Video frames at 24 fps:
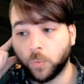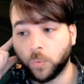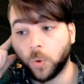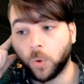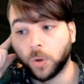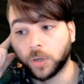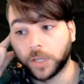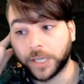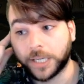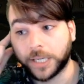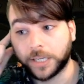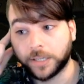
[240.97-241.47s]

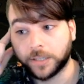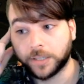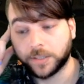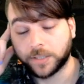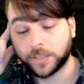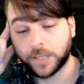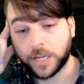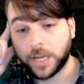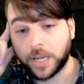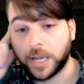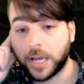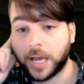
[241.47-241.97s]
Leaders,
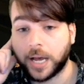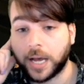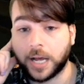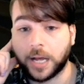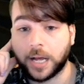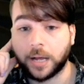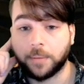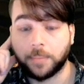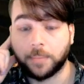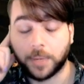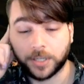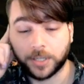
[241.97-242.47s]

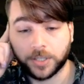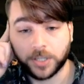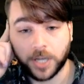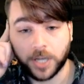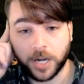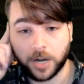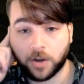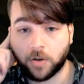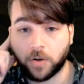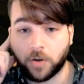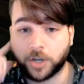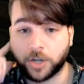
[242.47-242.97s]
and just kind
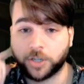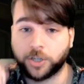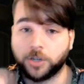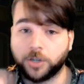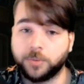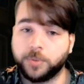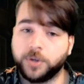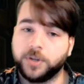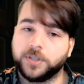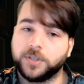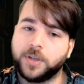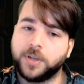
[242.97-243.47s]
of crush your
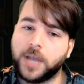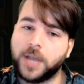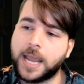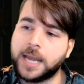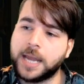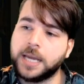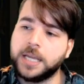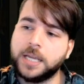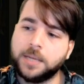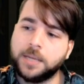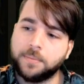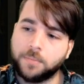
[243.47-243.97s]
opponent. So
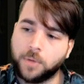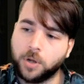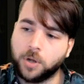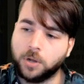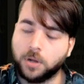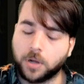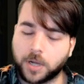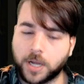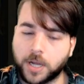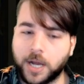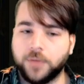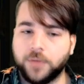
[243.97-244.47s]
any
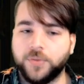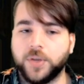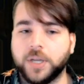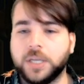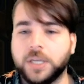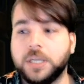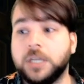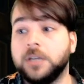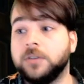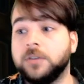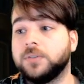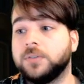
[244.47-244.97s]
Murloc card that
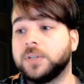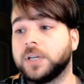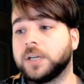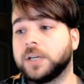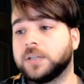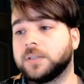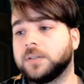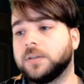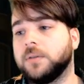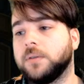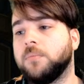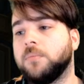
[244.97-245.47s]
gives
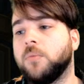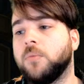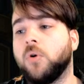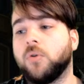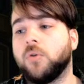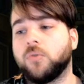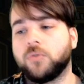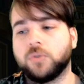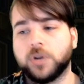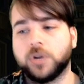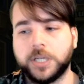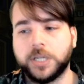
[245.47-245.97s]
us more
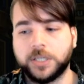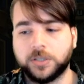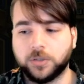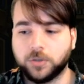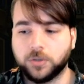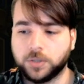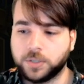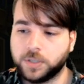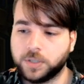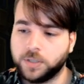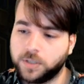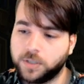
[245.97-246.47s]

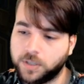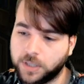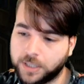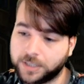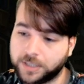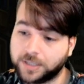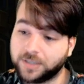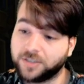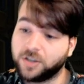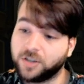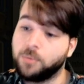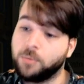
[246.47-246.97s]
resources, lets
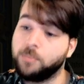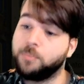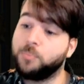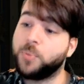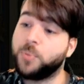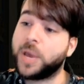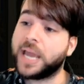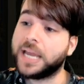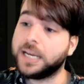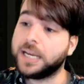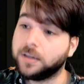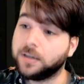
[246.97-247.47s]
us
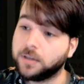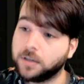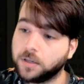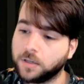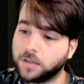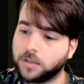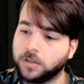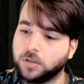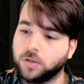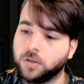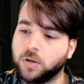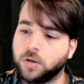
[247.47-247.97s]
compete
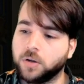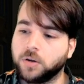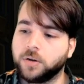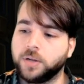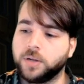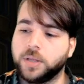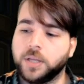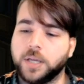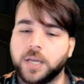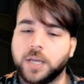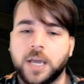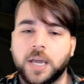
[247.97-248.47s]
longer in
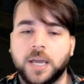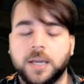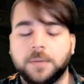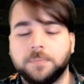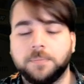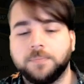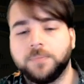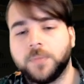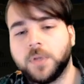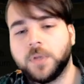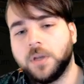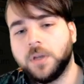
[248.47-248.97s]
the game,
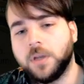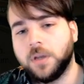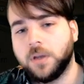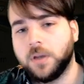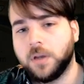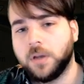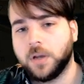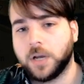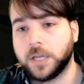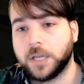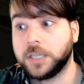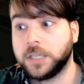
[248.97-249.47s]

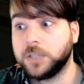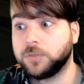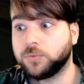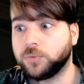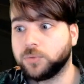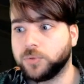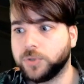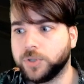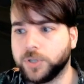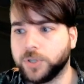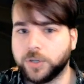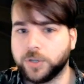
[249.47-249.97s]
I think is
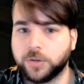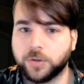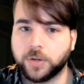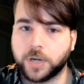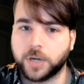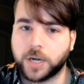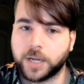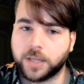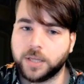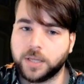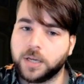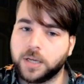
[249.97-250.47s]
really good.
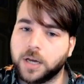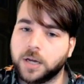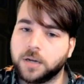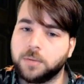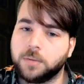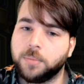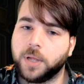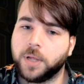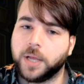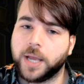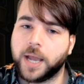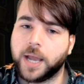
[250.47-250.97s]
And I think
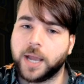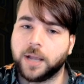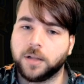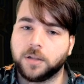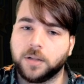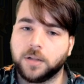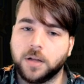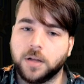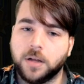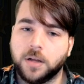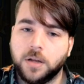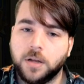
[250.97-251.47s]
Underbelly
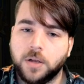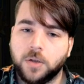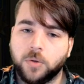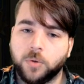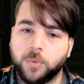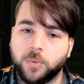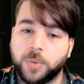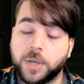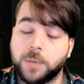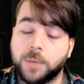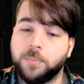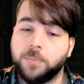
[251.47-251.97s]
Angler will
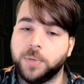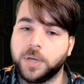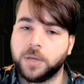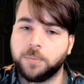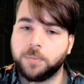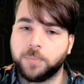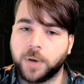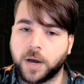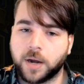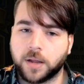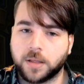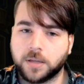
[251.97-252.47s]
be a big
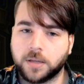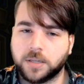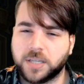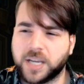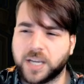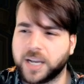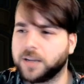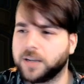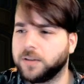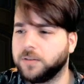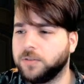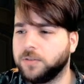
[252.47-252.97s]
part of the
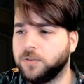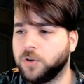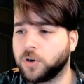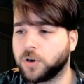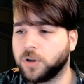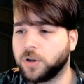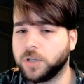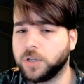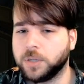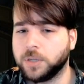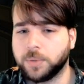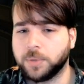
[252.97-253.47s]
deck, not
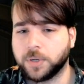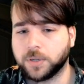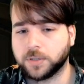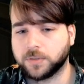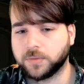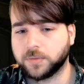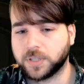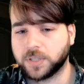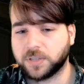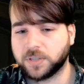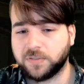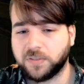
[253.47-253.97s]
only because of
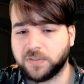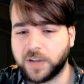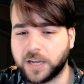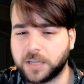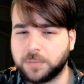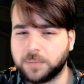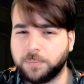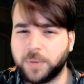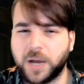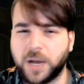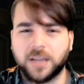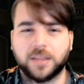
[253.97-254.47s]
its
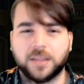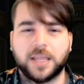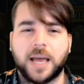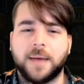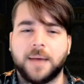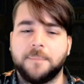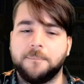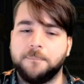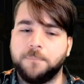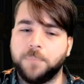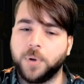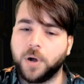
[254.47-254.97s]
effect, but
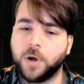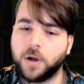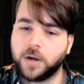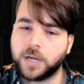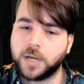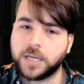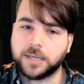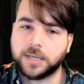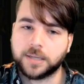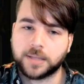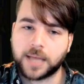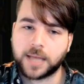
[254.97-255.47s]
that
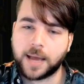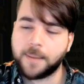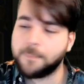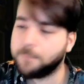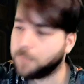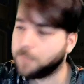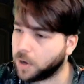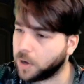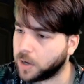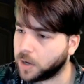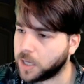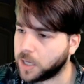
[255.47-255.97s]
body
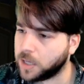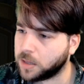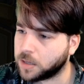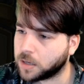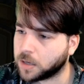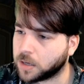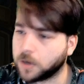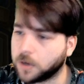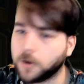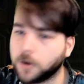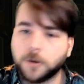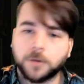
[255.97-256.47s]

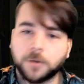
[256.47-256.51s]
though.